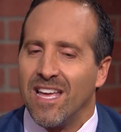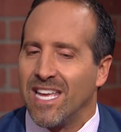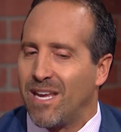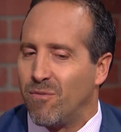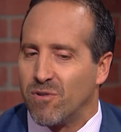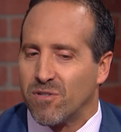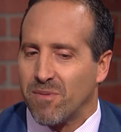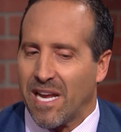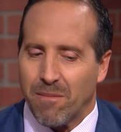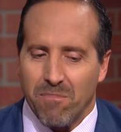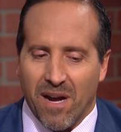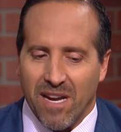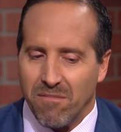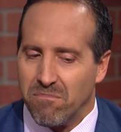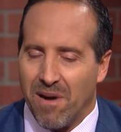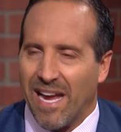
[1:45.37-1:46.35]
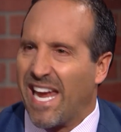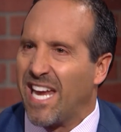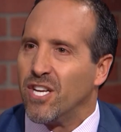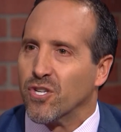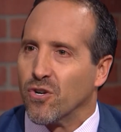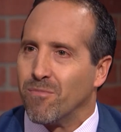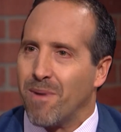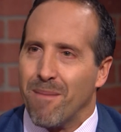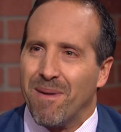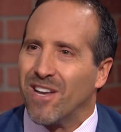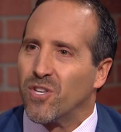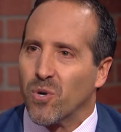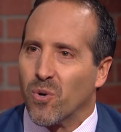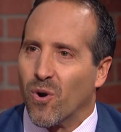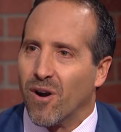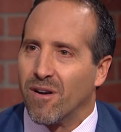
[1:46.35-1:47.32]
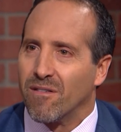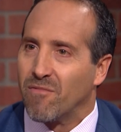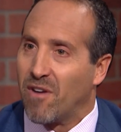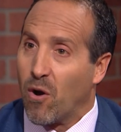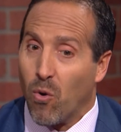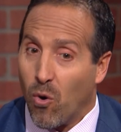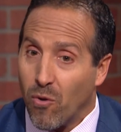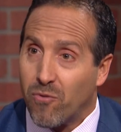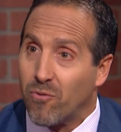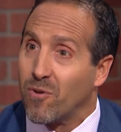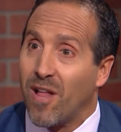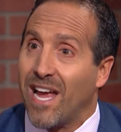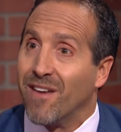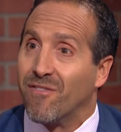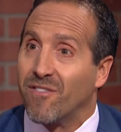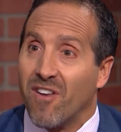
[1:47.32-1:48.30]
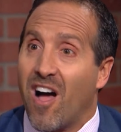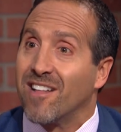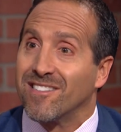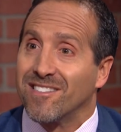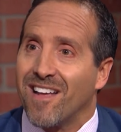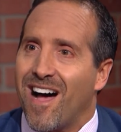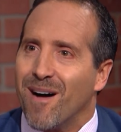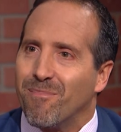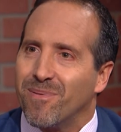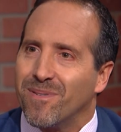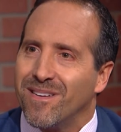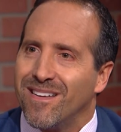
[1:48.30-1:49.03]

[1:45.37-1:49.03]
He was like my angel, my mentor, but all through life, nonstop.